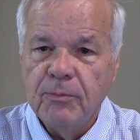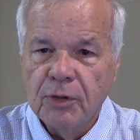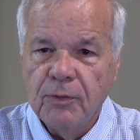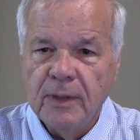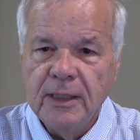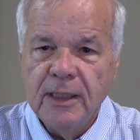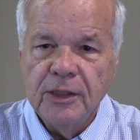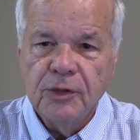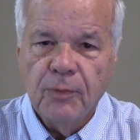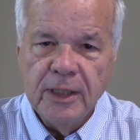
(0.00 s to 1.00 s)
Bruin
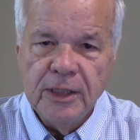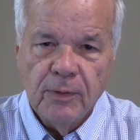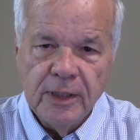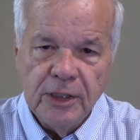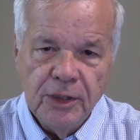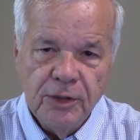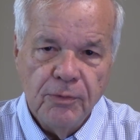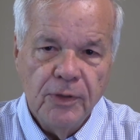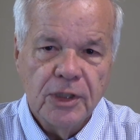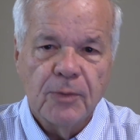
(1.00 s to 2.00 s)
in
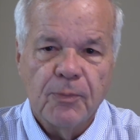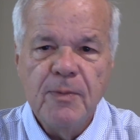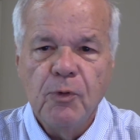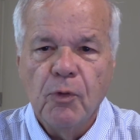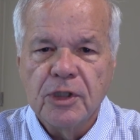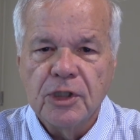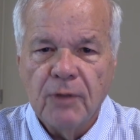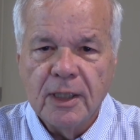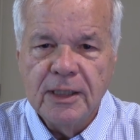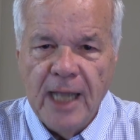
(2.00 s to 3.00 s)
2022, the Supreme Court
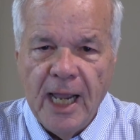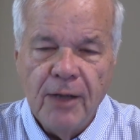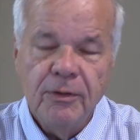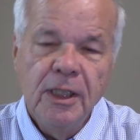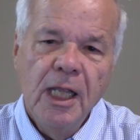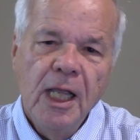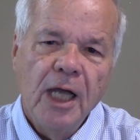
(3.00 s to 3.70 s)
struck down